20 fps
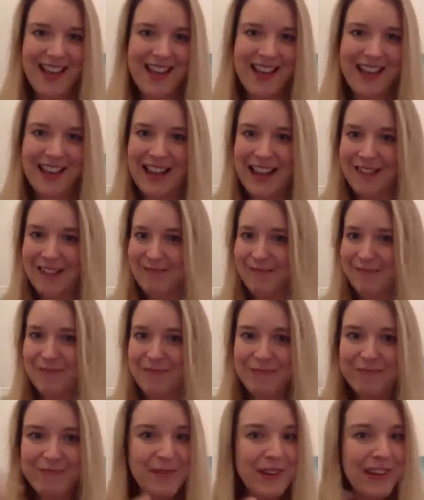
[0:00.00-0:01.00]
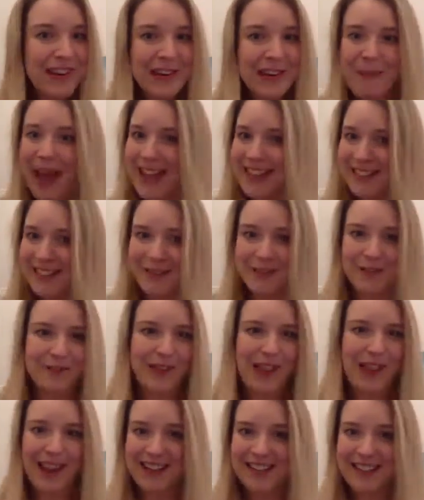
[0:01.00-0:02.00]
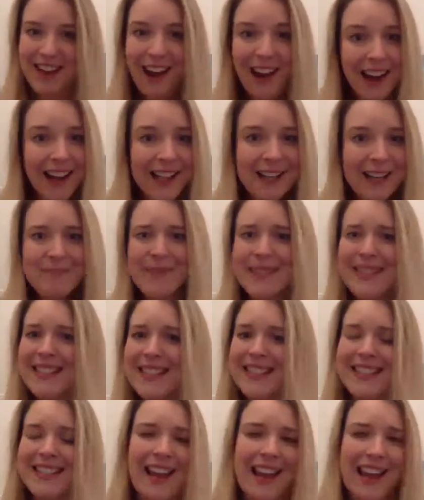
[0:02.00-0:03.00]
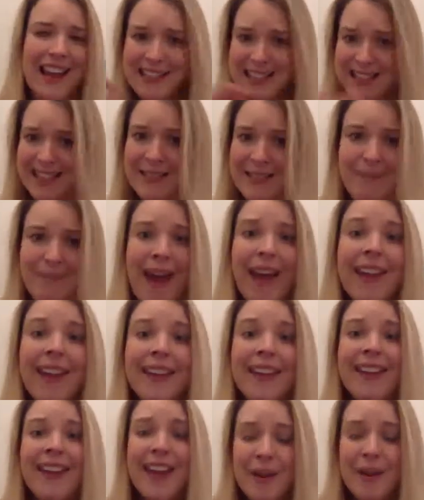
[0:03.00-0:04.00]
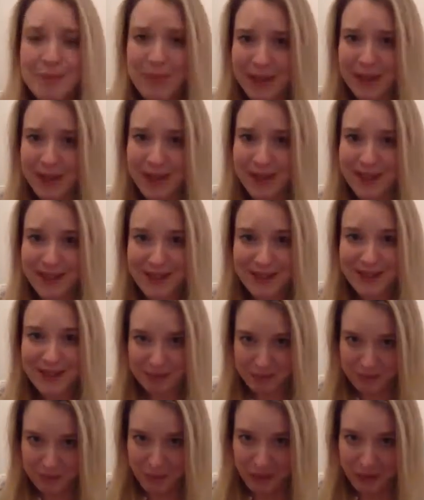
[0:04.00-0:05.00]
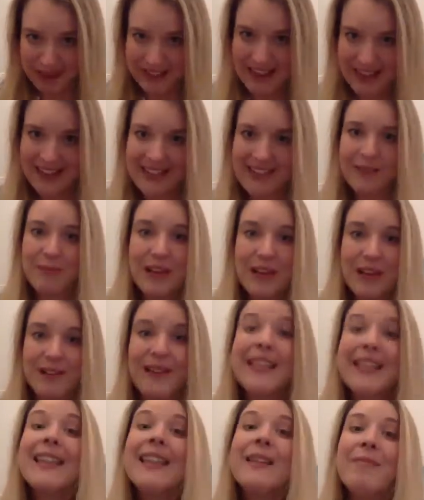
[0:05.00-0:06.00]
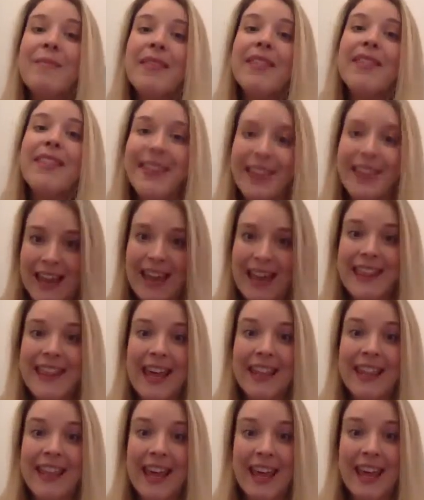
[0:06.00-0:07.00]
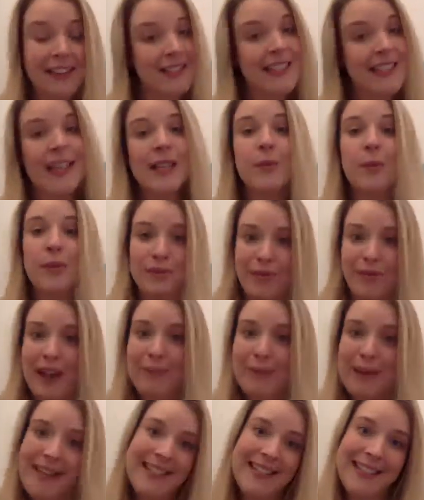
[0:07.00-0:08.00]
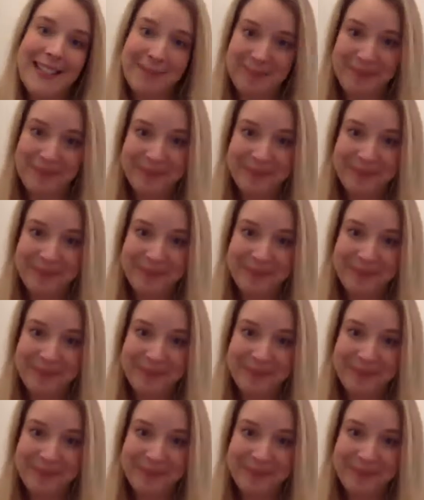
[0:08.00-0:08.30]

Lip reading: like really bad sort of like times, it's like it doesn't matter, because when you need them, they're there, because that's what family is.